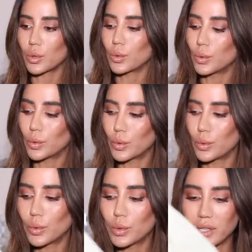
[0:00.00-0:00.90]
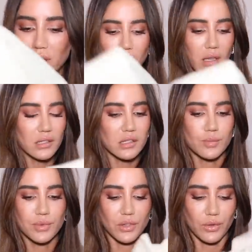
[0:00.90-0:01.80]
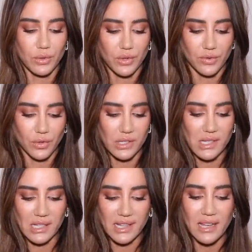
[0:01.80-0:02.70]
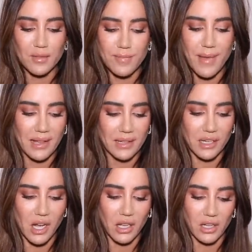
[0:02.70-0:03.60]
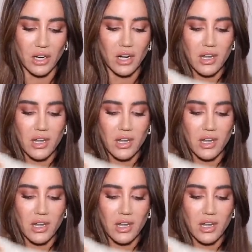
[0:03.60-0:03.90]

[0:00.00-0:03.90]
Ooh, the color is beautiful. It's like that melon color